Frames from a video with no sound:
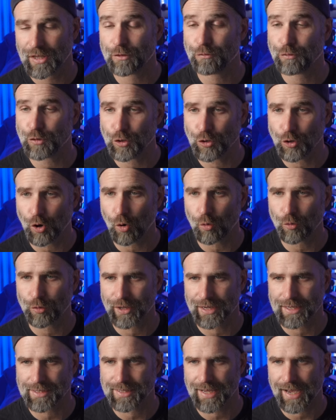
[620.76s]
If you know
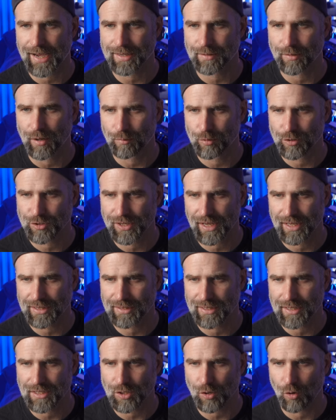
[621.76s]
the exact
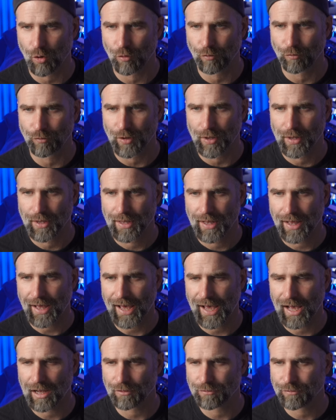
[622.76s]
percentage of
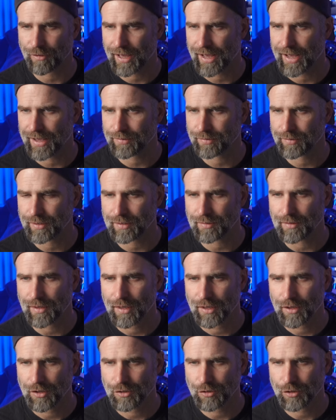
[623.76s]
alpha acids,
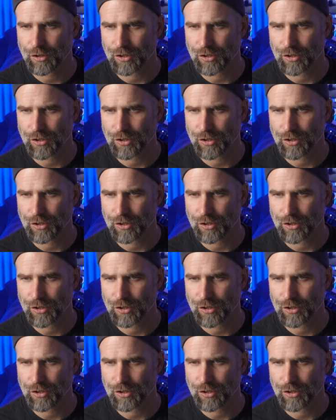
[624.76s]
you